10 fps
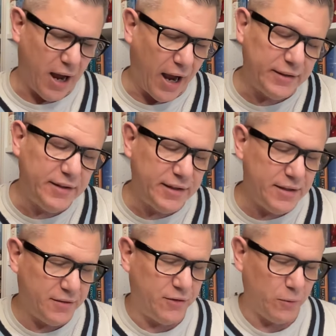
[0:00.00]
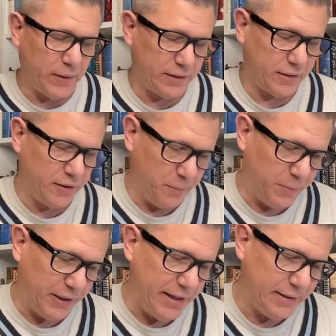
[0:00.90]
I didn't do it
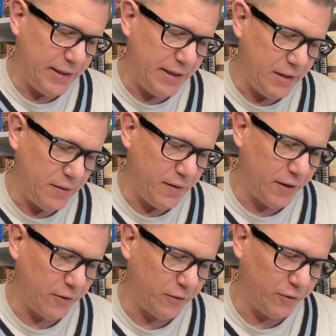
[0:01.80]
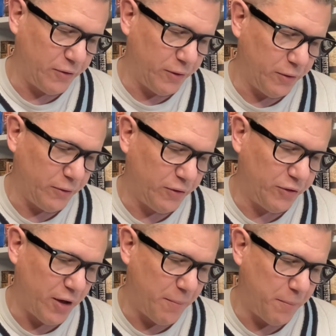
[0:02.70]
completely. There's still
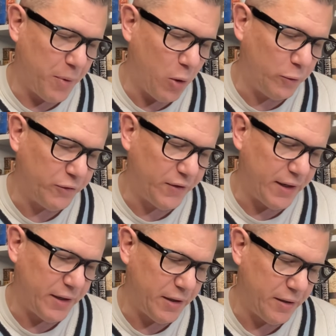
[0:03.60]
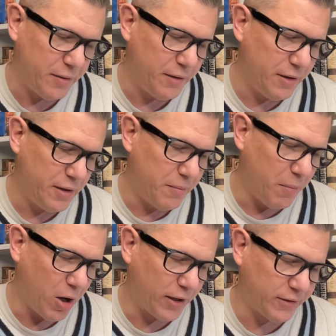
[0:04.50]
some posting
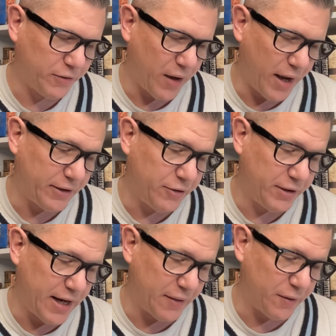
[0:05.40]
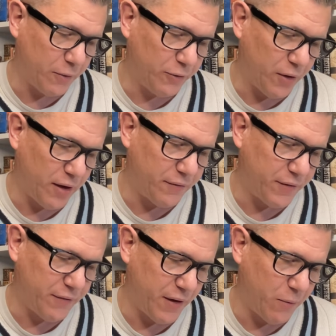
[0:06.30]
marks. I could get those off
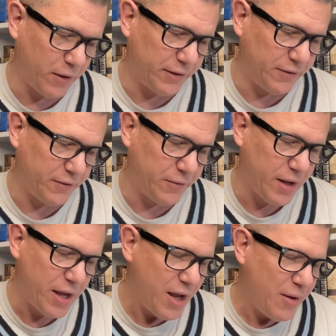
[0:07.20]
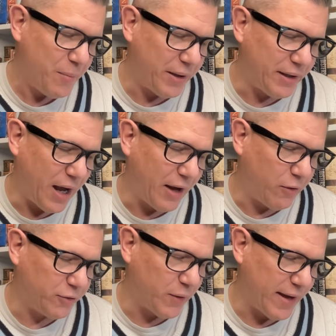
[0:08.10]
if I wanted to. But I
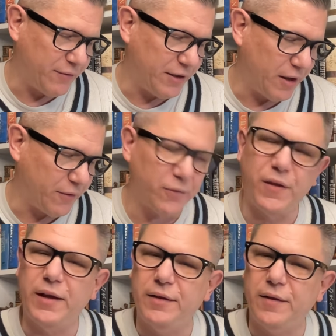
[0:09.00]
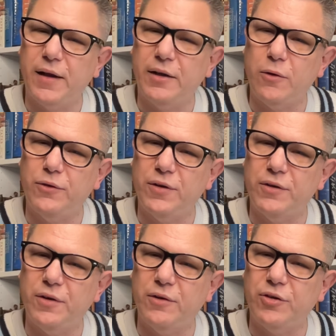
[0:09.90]
also have another thing that goes
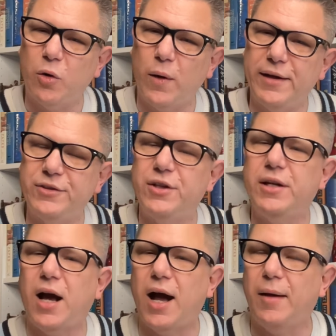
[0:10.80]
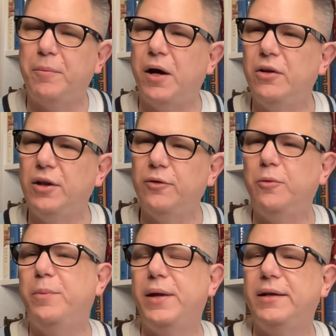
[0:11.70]
into this equation. I'm a
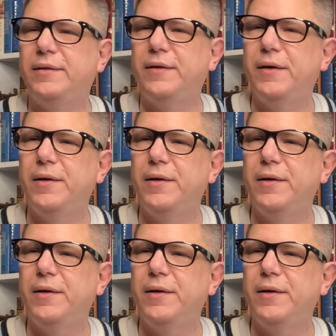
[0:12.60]
little bit